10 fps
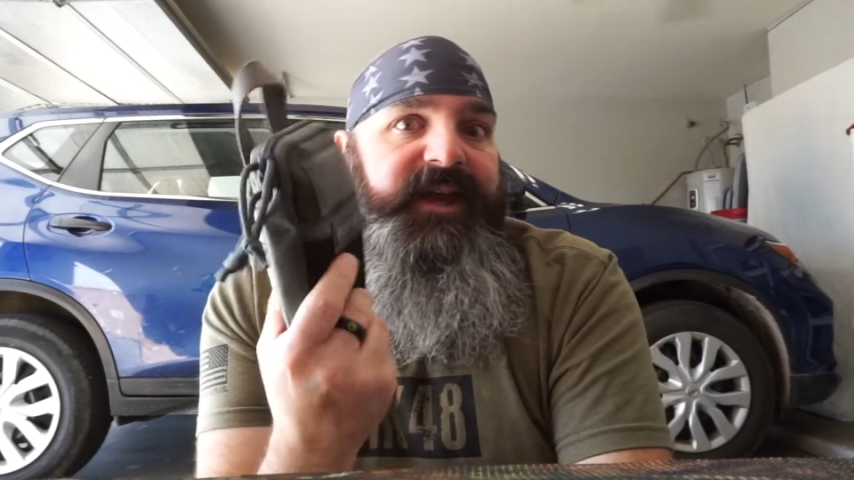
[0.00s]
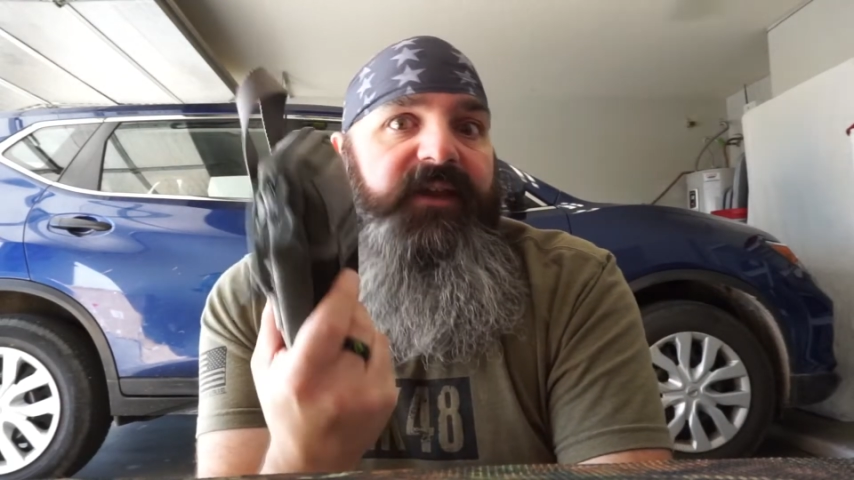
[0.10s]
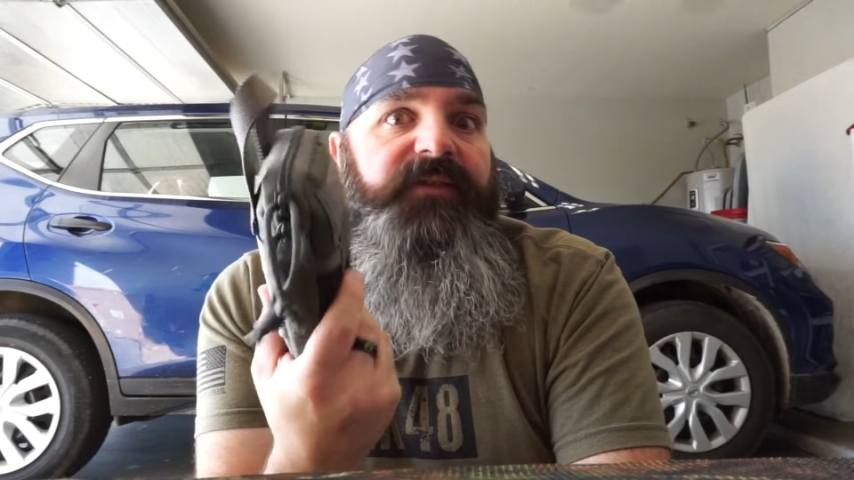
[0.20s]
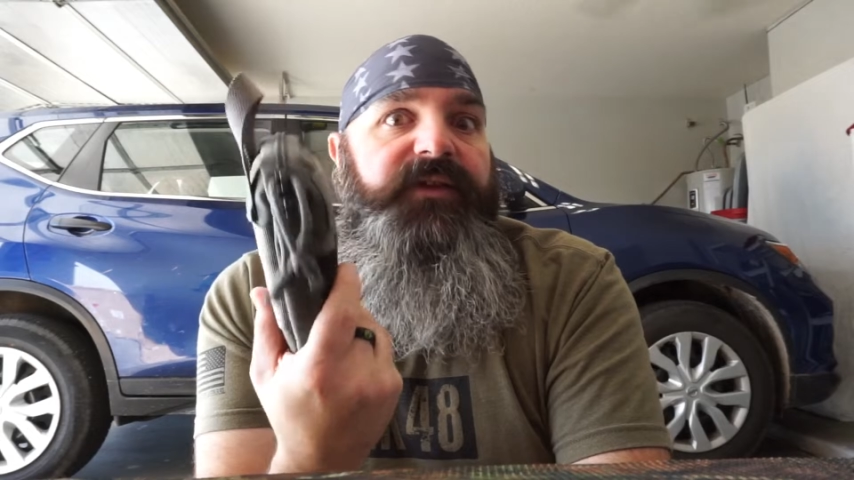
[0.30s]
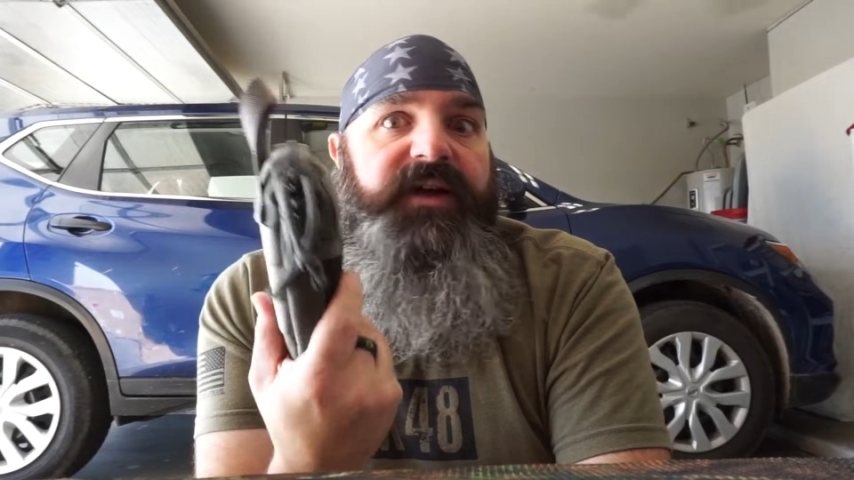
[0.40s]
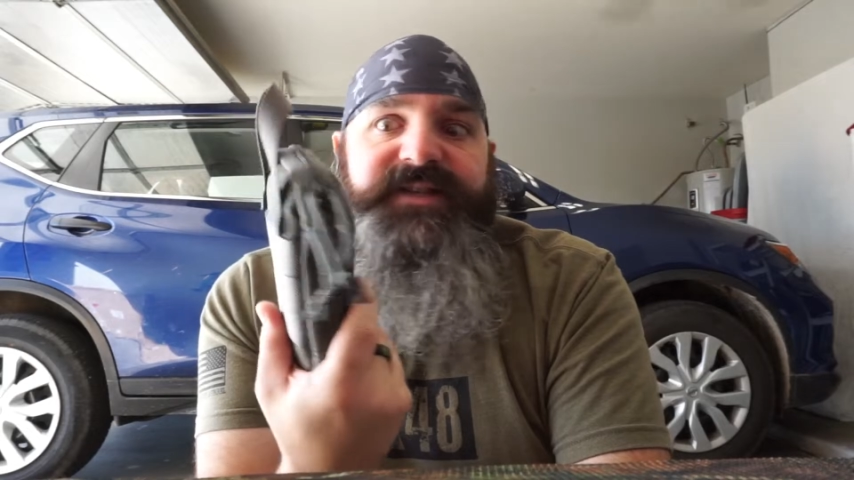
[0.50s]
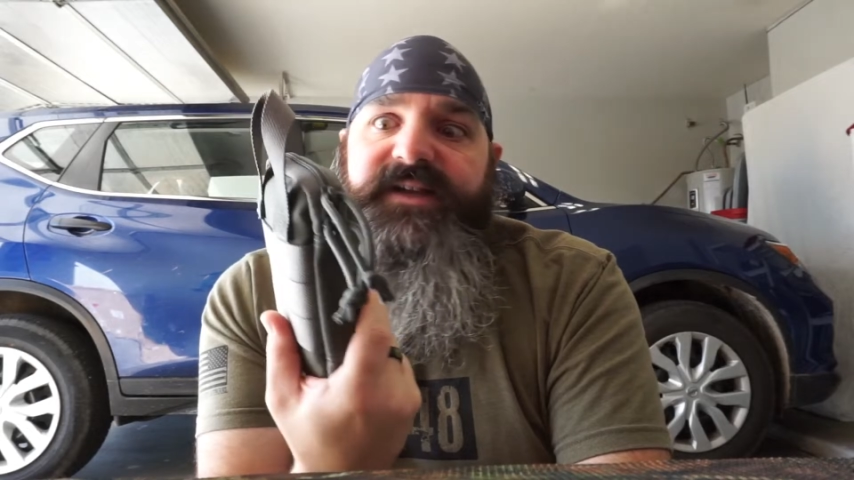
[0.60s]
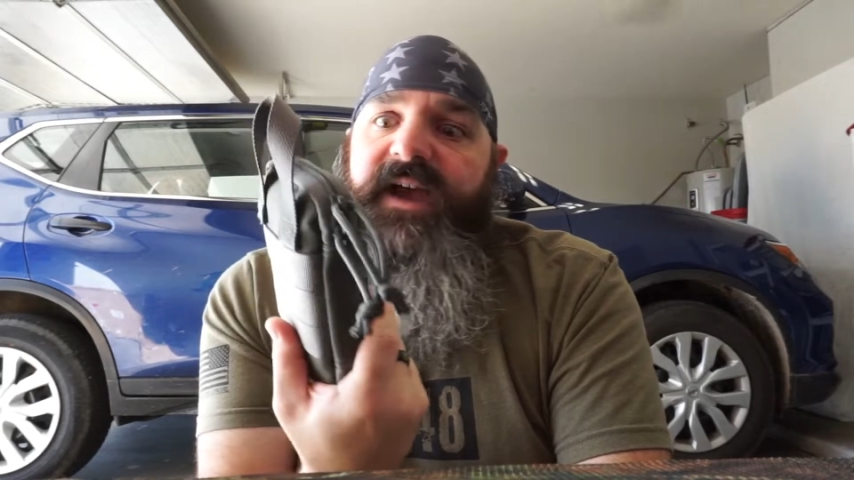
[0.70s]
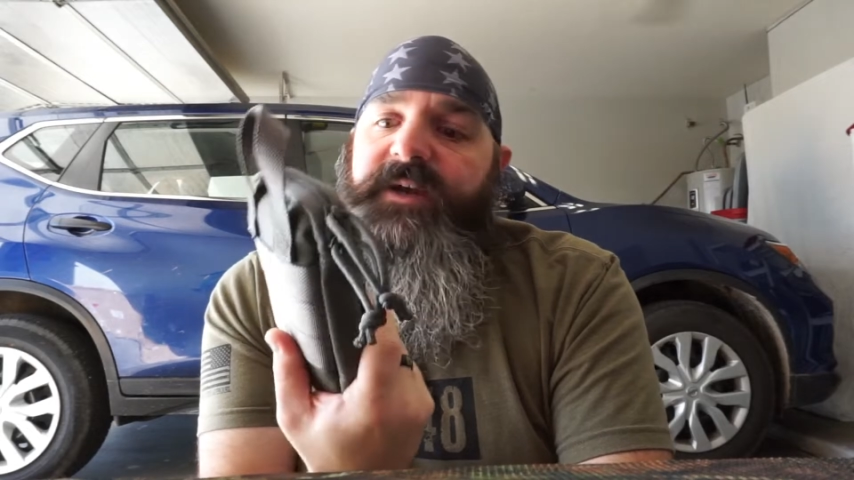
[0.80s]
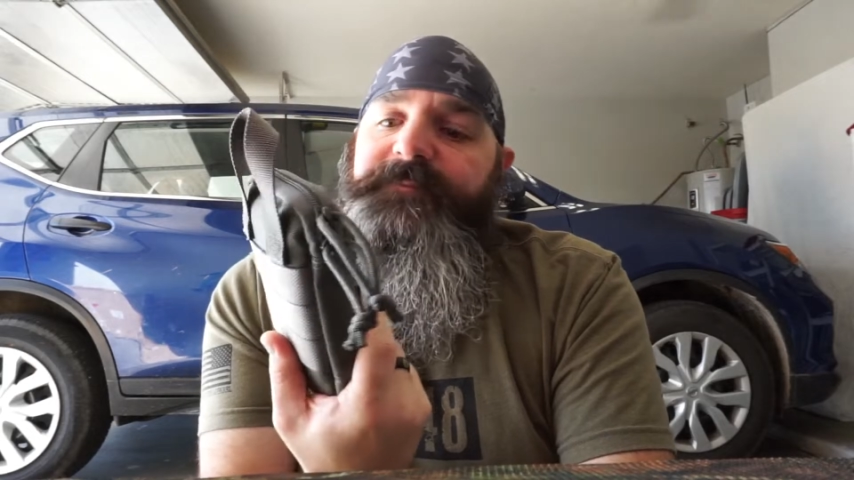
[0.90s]
in the
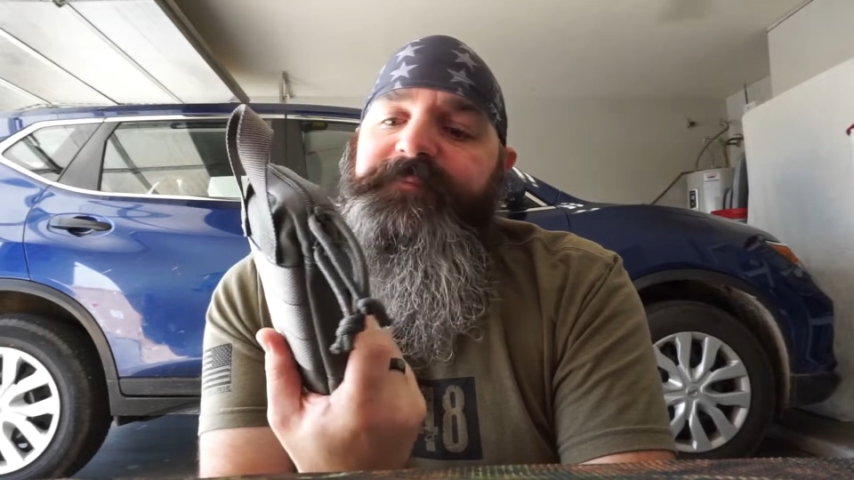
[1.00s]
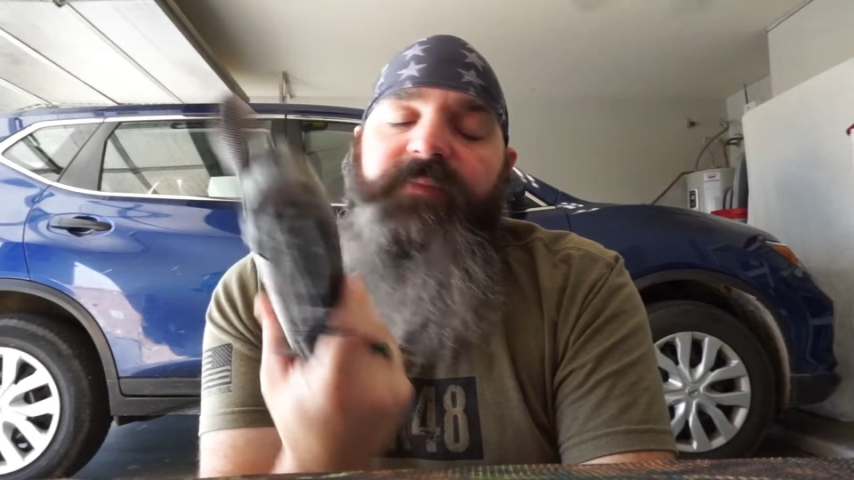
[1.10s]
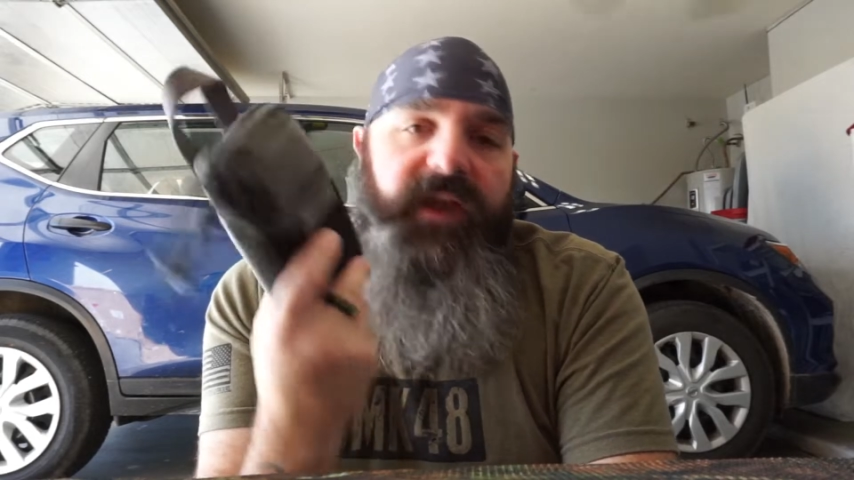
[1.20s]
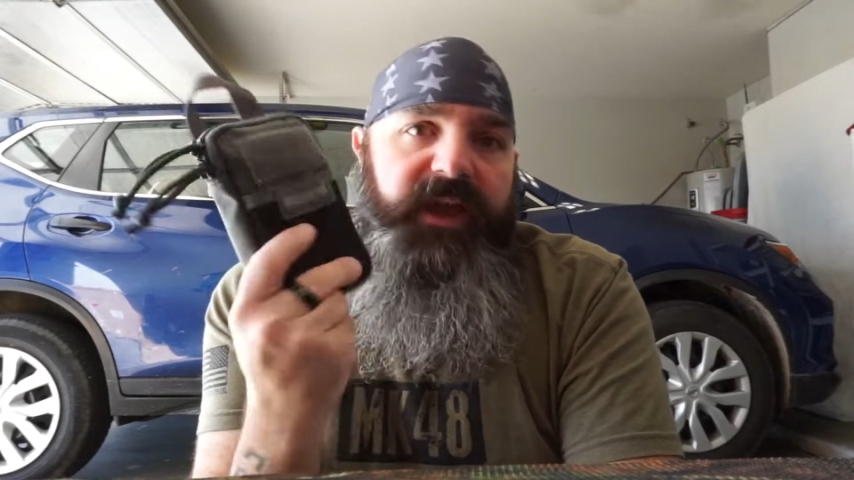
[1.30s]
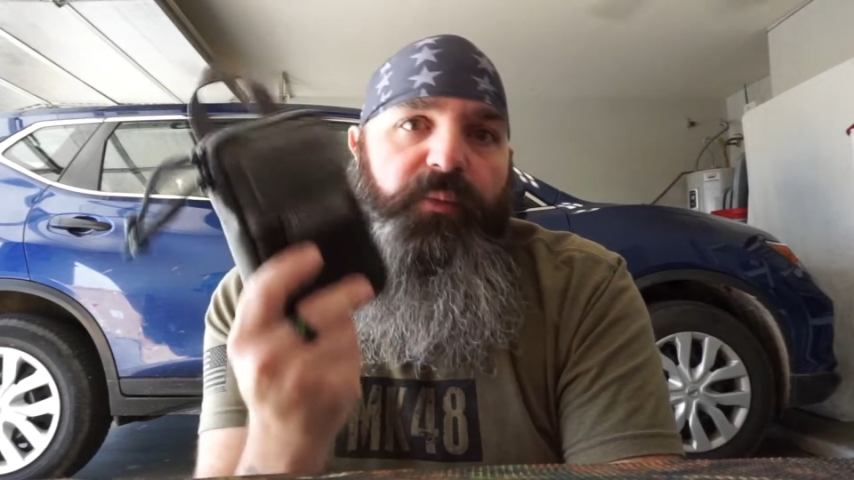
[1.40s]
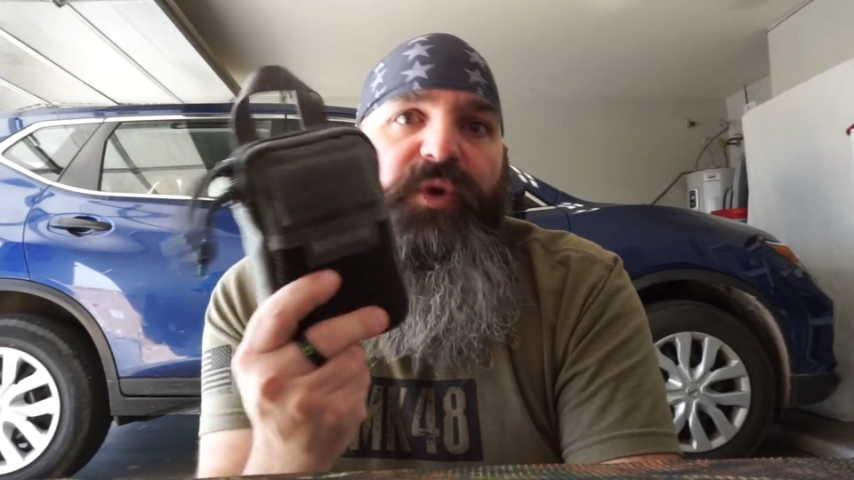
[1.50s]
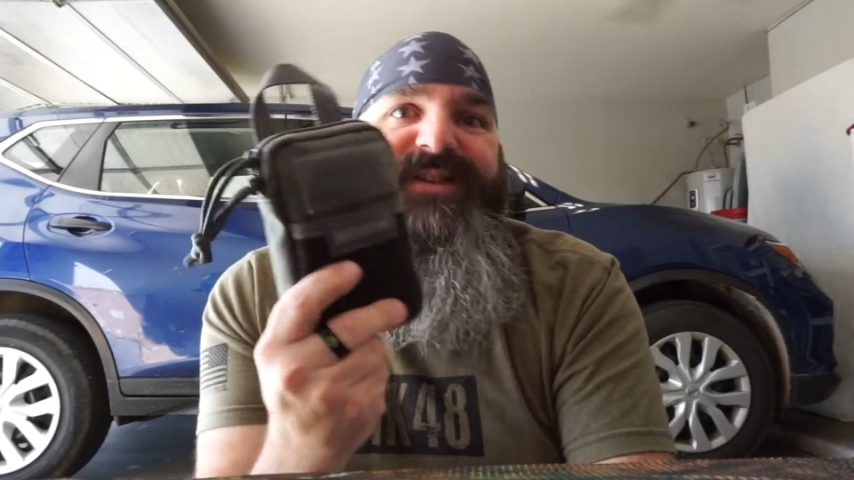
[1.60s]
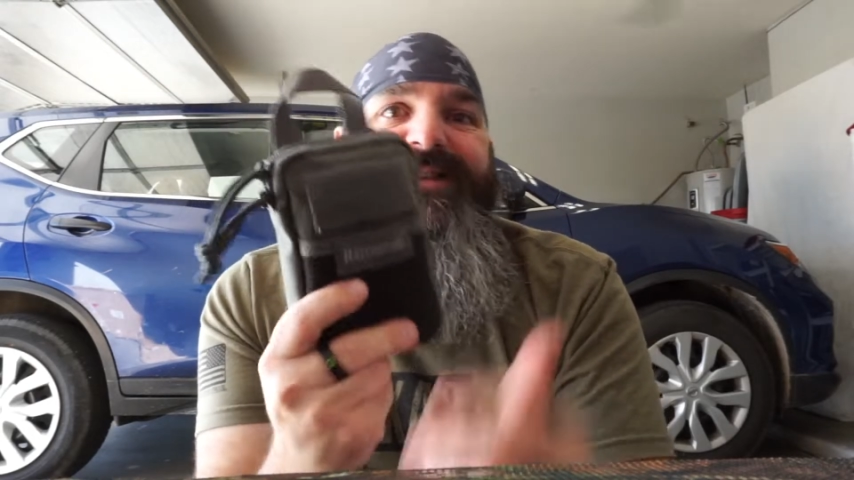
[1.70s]
nutsack. And what's